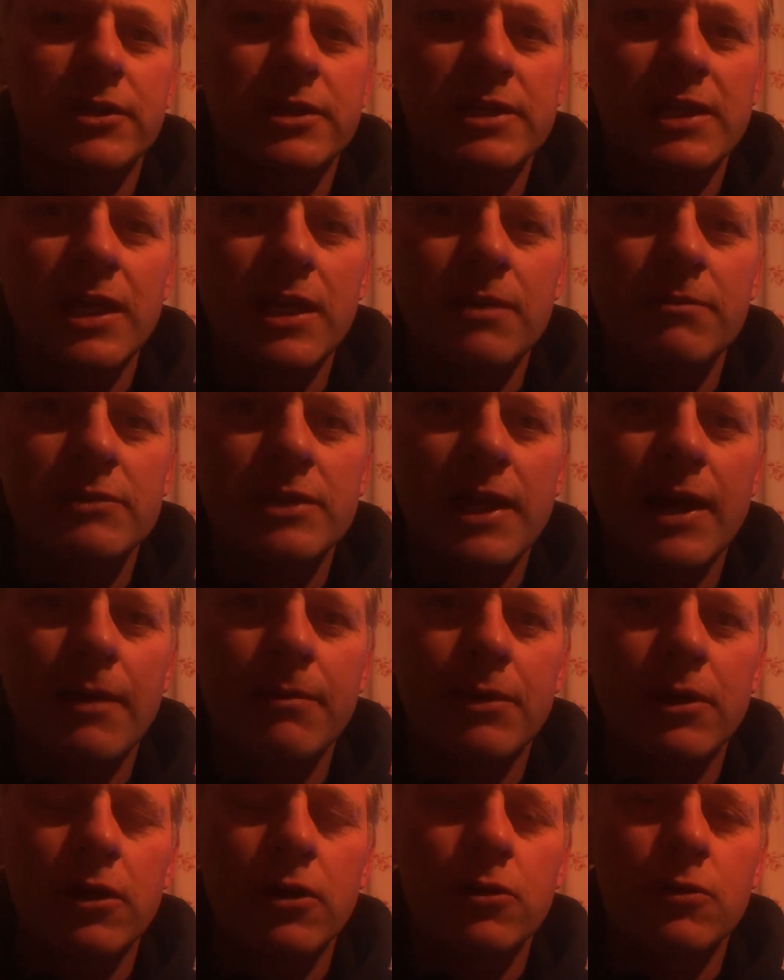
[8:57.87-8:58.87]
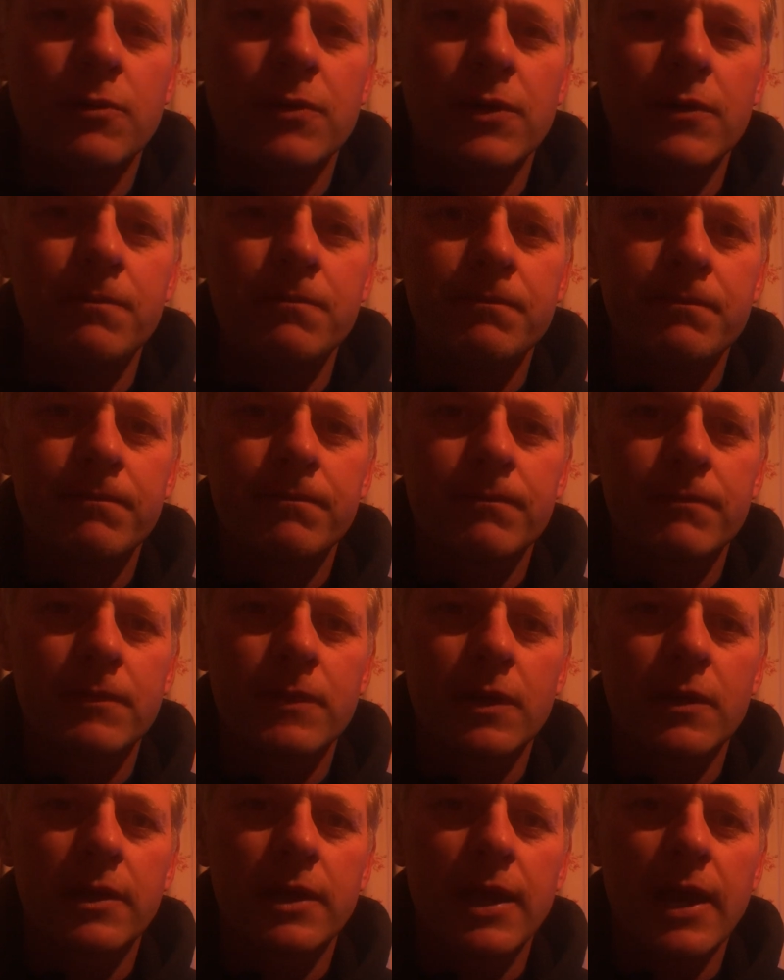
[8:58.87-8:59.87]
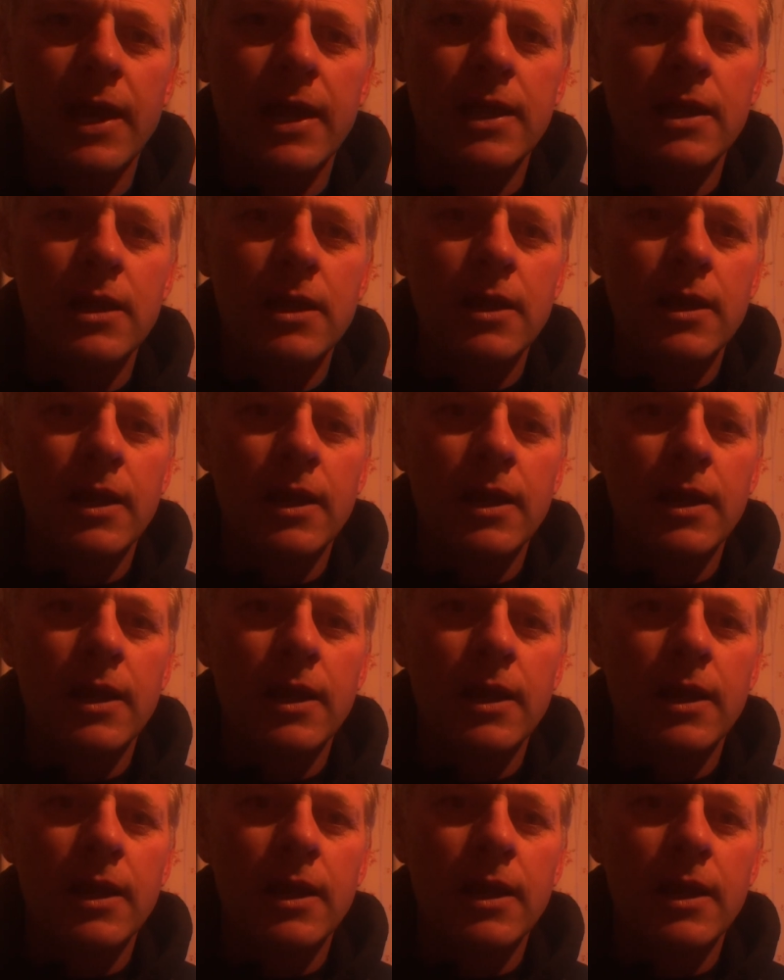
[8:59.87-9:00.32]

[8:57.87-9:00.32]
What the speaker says: Teams app open, okay?